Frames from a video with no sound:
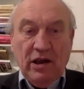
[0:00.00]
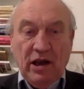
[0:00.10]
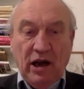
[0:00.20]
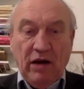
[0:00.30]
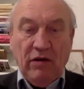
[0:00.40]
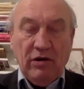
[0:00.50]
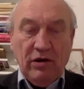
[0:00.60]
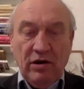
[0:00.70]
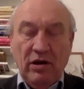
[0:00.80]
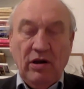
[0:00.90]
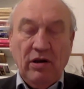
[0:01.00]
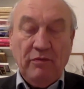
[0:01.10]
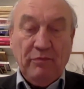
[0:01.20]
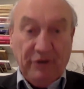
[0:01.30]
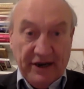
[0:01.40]
our uh,
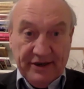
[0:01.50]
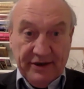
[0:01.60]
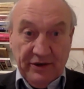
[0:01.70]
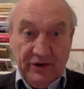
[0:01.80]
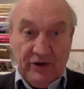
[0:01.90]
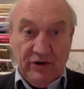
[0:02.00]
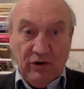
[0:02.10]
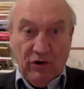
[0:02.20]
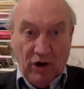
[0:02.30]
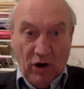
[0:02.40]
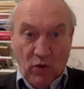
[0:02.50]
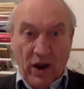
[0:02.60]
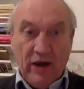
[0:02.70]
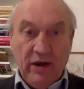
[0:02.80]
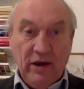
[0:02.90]
presence or
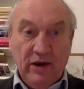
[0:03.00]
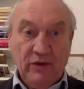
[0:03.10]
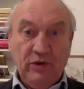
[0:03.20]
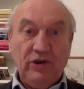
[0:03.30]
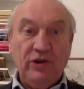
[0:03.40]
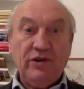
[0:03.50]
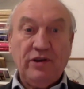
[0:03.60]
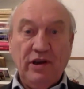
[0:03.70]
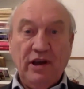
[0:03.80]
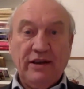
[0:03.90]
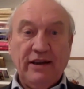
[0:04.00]
awareness, which is a,